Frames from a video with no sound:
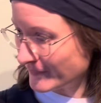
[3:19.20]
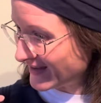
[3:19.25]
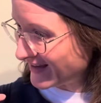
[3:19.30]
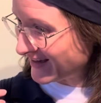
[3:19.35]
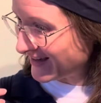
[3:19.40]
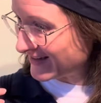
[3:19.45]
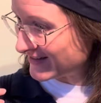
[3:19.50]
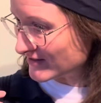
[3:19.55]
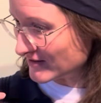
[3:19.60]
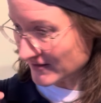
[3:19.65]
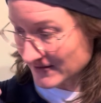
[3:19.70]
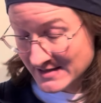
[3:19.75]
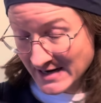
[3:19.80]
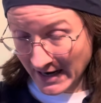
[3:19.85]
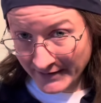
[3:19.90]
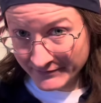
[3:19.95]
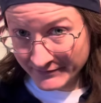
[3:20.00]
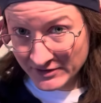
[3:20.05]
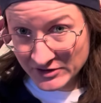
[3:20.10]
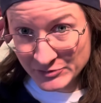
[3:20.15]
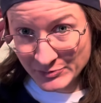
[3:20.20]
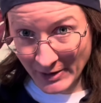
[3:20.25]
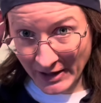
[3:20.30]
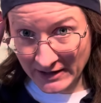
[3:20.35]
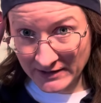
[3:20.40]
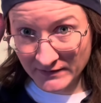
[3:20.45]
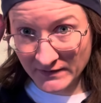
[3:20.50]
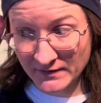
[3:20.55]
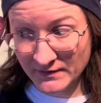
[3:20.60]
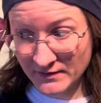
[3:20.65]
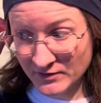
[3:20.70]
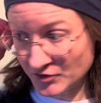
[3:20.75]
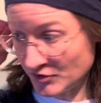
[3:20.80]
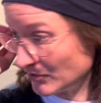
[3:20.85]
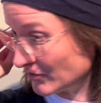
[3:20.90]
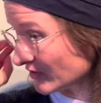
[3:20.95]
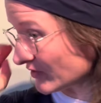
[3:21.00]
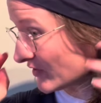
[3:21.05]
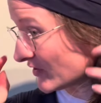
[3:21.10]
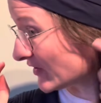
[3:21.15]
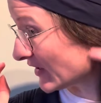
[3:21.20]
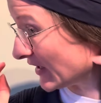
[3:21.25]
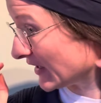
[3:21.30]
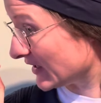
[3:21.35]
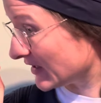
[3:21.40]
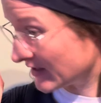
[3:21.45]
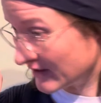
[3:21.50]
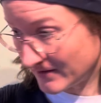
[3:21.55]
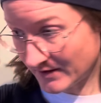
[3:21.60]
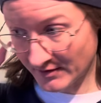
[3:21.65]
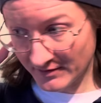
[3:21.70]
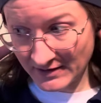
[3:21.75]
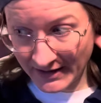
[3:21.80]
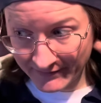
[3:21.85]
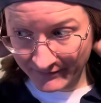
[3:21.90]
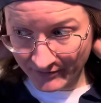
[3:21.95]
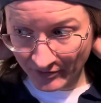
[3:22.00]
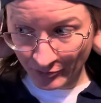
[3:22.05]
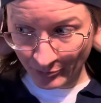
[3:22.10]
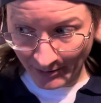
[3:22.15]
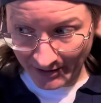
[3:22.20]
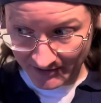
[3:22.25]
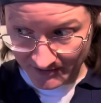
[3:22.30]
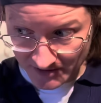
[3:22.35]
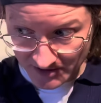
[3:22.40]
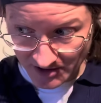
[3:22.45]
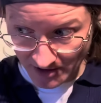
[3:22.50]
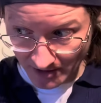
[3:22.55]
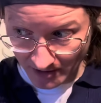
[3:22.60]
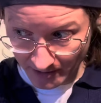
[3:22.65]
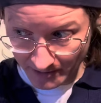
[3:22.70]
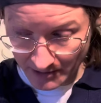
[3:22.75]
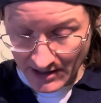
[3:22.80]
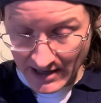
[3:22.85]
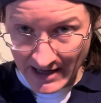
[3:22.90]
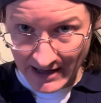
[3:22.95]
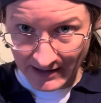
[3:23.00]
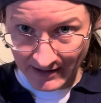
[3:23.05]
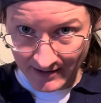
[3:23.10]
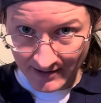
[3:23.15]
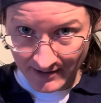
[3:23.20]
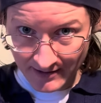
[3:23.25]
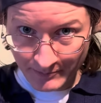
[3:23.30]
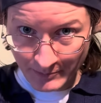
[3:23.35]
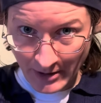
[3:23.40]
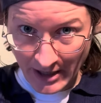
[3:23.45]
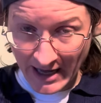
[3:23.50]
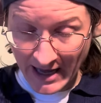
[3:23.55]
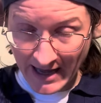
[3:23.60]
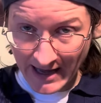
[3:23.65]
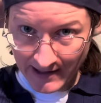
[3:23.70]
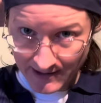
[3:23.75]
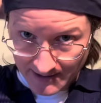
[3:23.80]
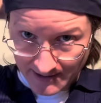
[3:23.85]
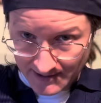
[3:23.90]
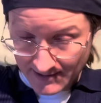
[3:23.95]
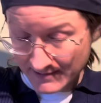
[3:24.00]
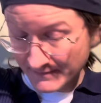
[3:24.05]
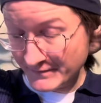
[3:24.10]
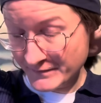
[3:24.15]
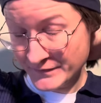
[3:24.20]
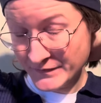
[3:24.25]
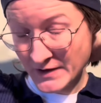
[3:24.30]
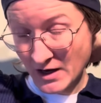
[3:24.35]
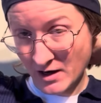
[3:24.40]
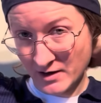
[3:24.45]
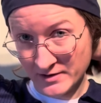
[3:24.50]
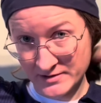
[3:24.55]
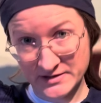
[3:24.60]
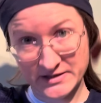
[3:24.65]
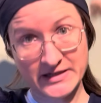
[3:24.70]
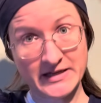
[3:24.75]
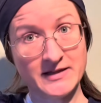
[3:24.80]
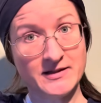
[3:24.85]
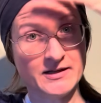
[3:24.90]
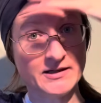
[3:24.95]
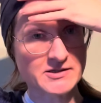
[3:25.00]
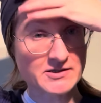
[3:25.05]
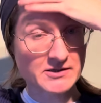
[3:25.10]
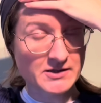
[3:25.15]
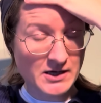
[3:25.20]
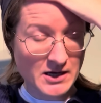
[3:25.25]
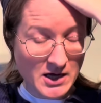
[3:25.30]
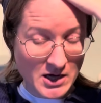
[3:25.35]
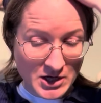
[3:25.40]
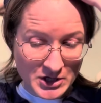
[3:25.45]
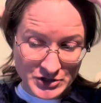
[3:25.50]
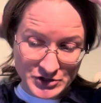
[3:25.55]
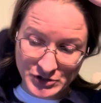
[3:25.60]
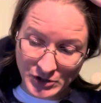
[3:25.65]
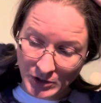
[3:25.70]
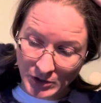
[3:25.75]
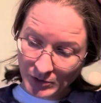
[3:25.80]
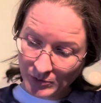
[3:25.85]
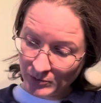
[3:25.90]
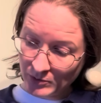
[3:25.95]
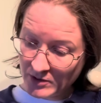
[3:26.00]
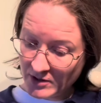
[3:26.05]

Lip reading: it doesn't have the space, as you can see, it doesn't have the space to tuck my hair underneath it. So